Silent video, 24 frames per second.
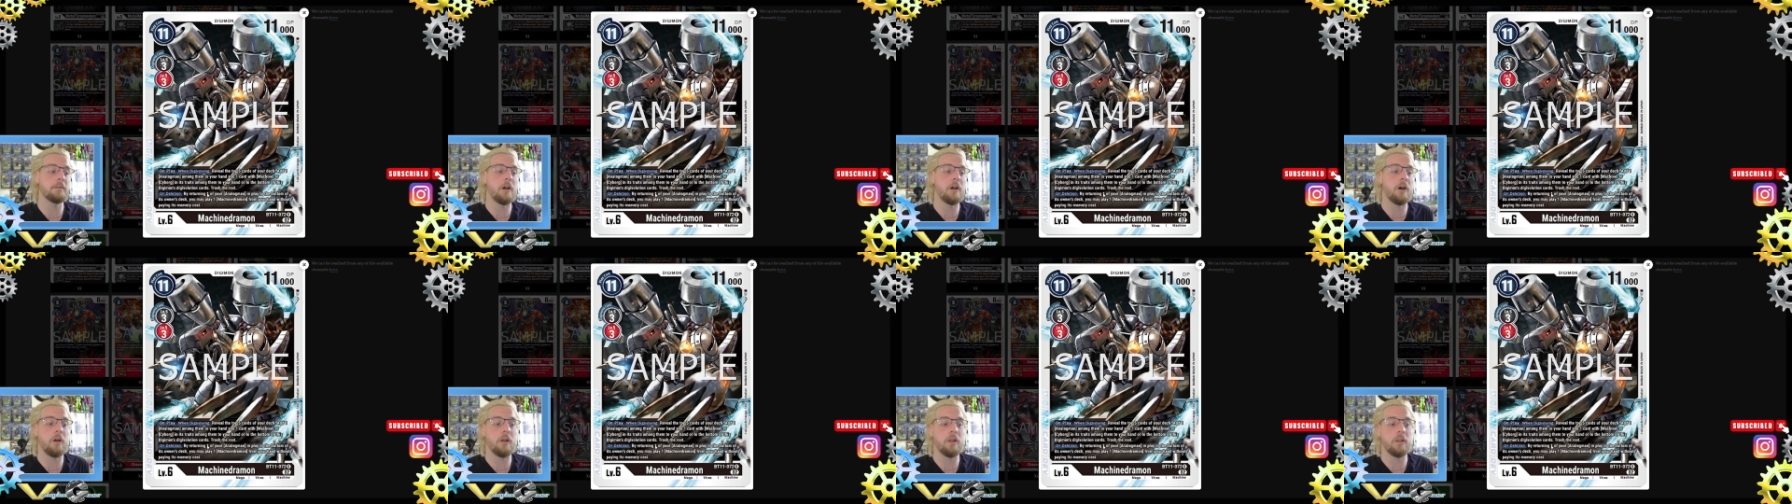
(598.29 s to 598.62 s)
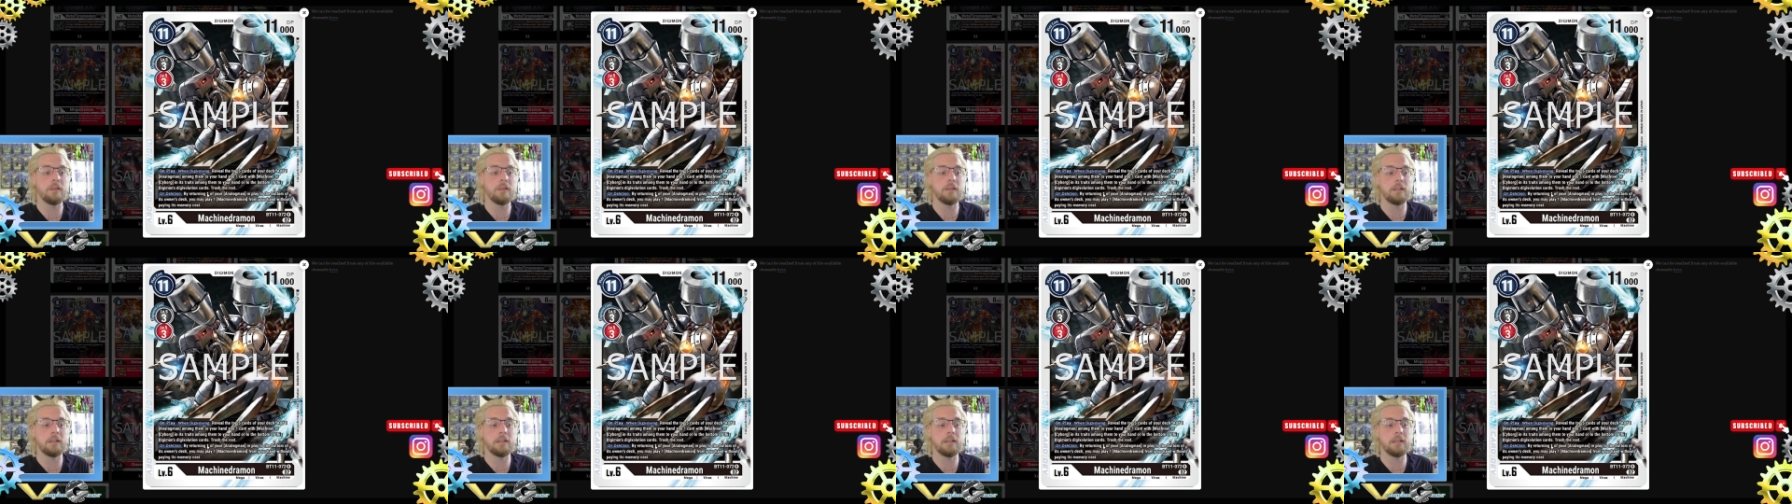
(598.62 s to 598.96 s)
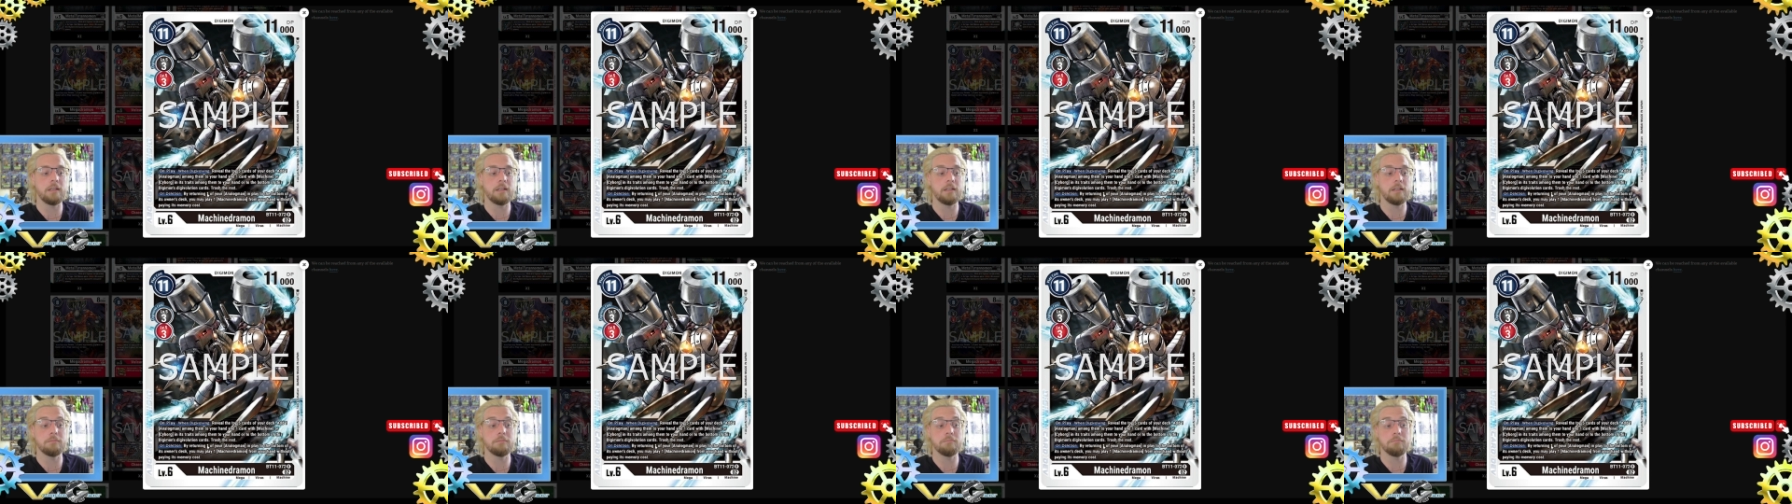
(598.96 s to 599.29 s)
all
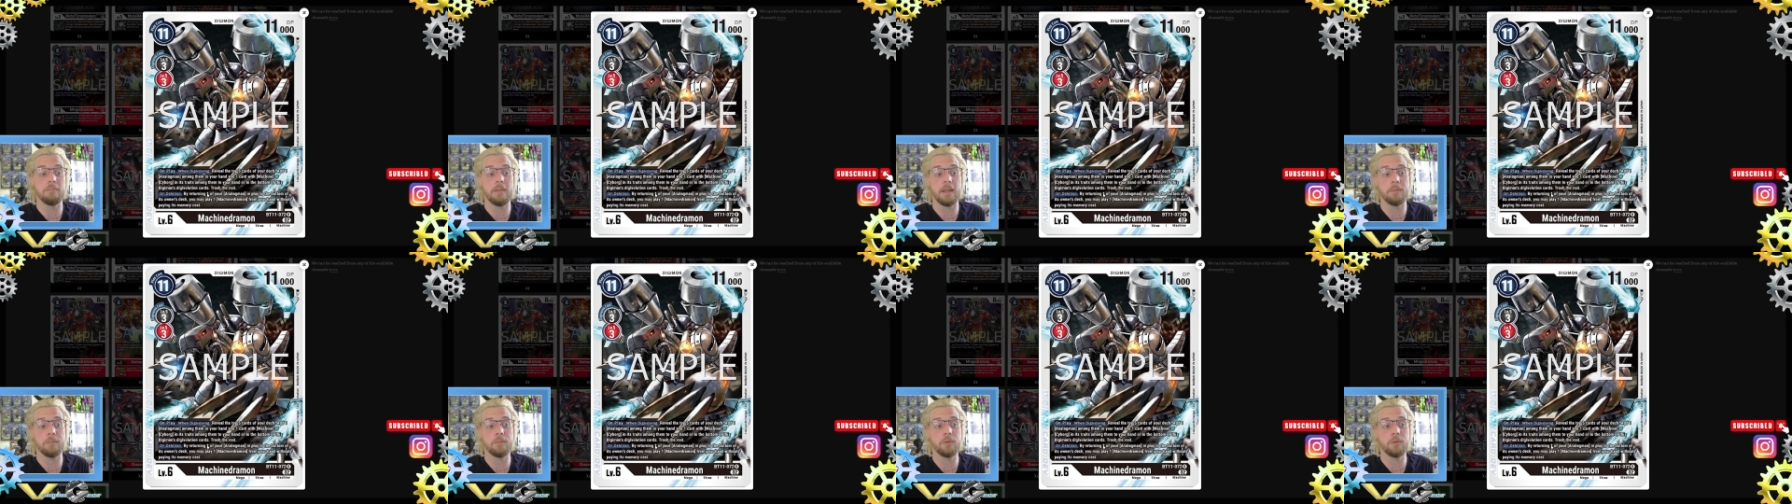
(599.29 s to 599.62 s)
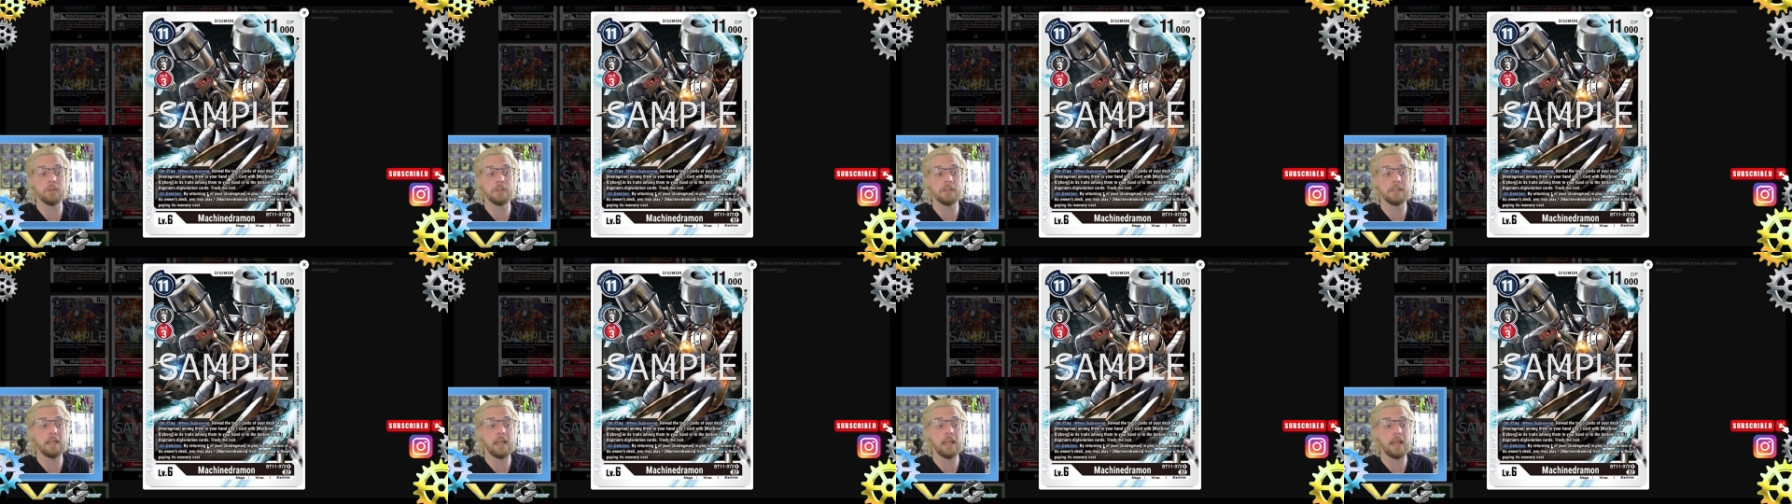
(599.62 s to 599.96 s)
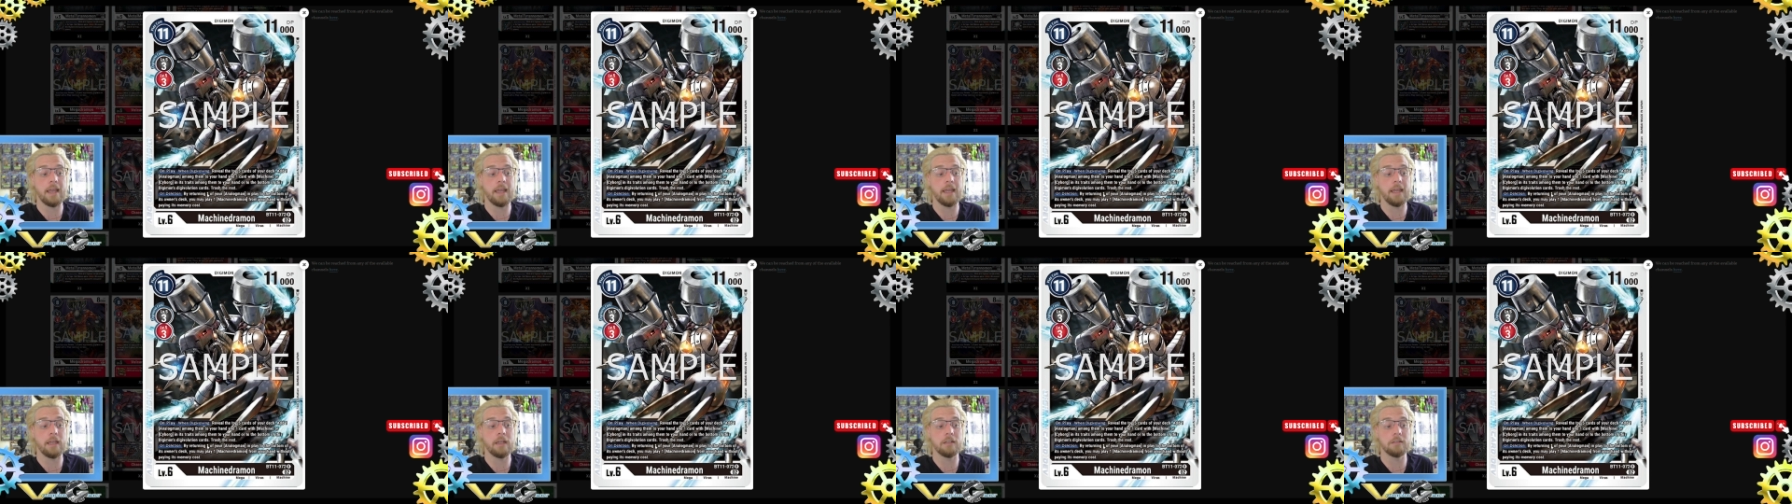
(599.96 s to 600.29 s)
the memory
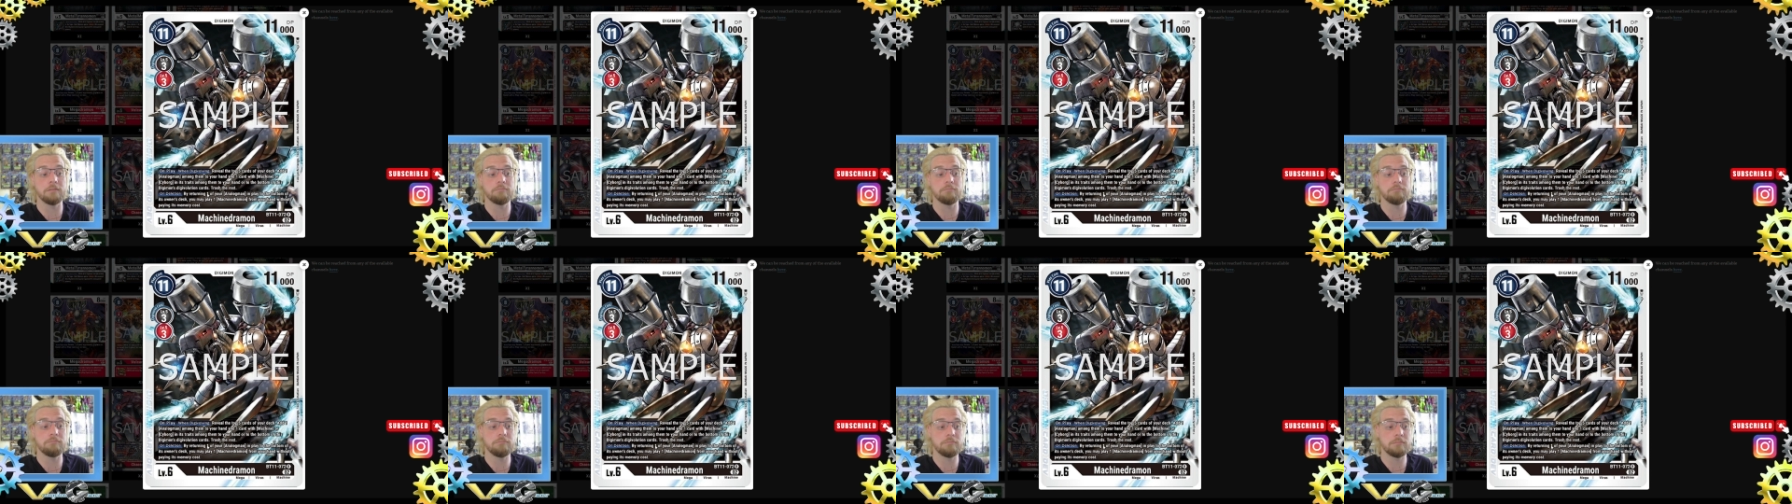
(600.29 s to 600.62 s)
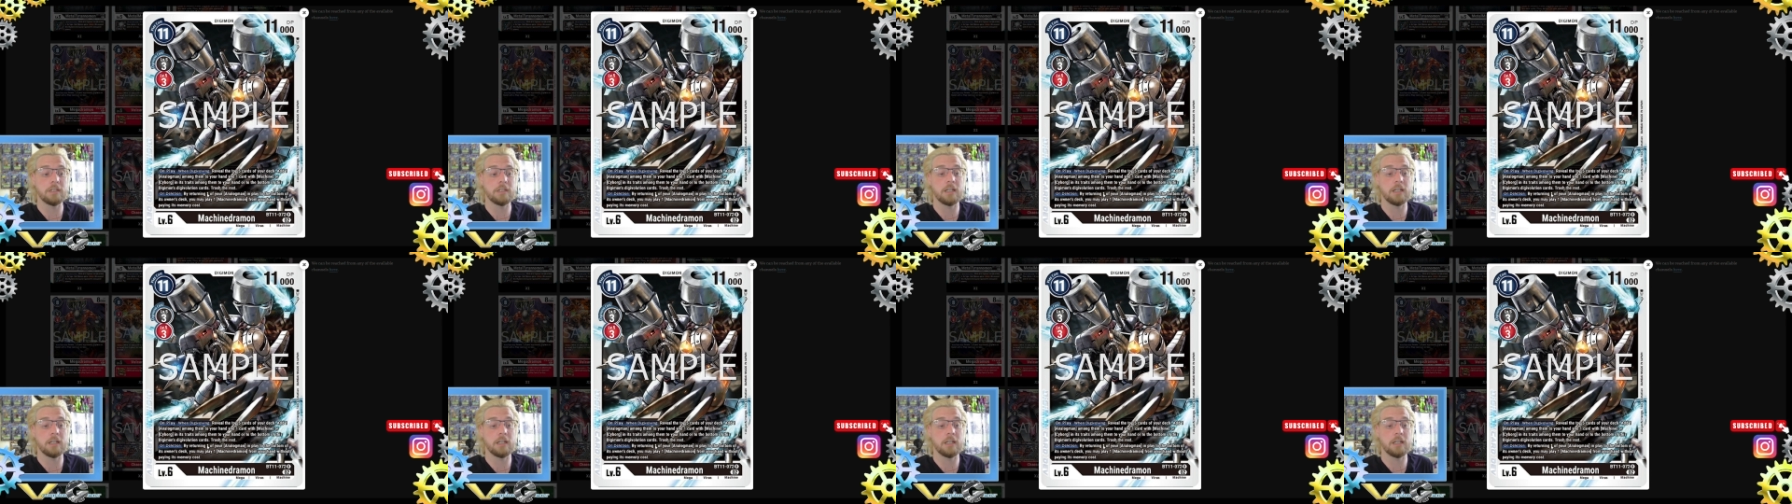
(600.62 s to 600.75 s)
and